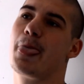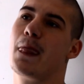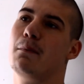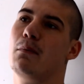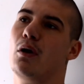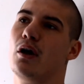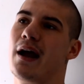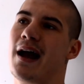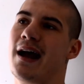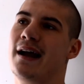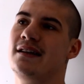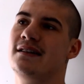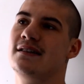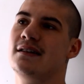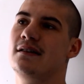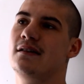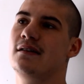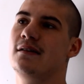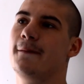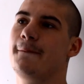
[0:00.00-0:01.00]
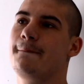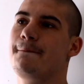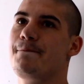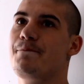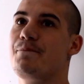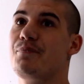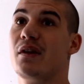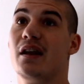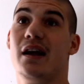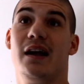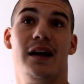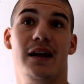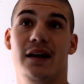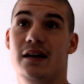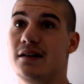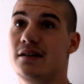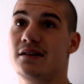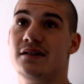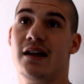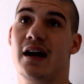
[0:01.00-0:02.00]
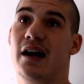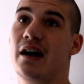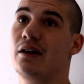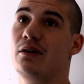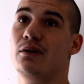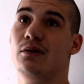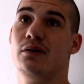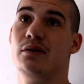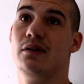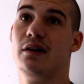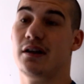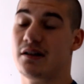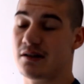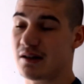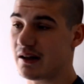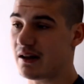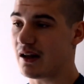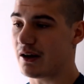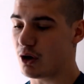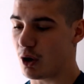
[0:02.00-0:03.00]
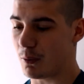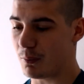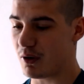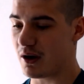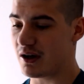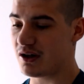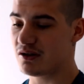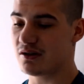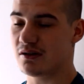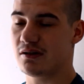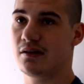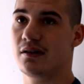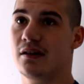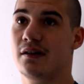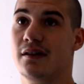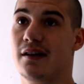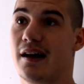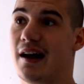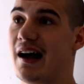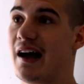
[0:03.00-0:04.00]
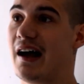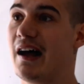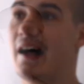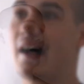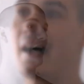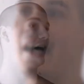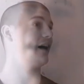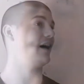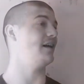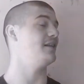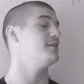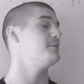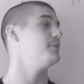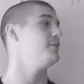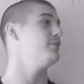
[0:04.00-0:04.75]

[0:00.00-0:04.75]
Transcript: Mike Hayton. He's now done the operation, and to be